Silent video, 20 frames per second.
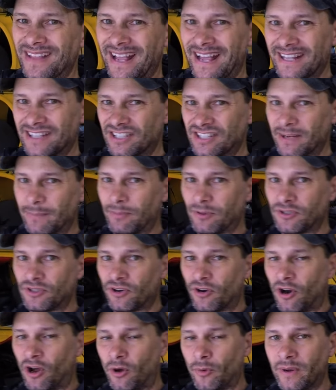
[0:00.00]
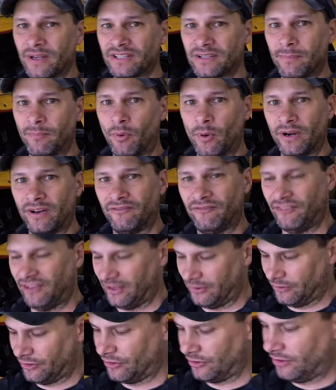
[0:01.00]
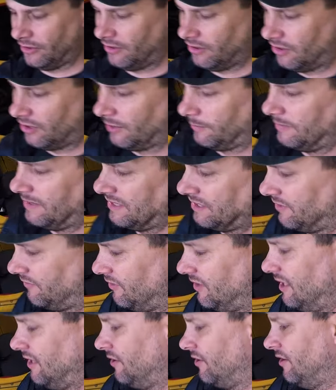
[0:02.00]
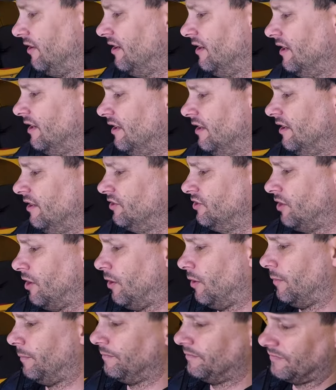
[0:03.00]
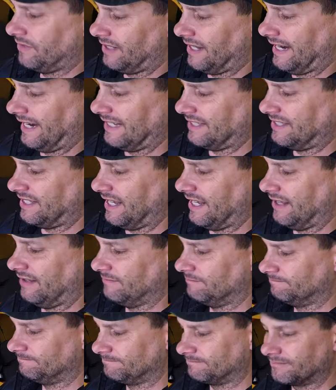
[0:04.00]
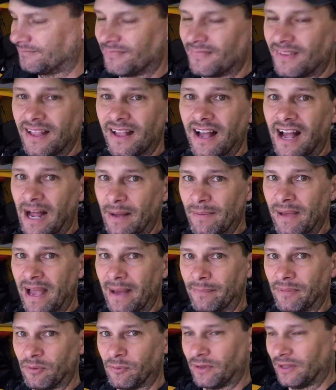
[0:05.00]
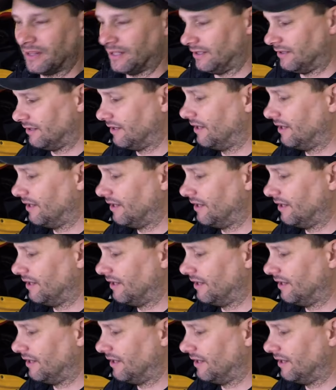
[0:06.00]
And zippers are always a point of failure on a piece of gear. So, like I say, I'm happy with it.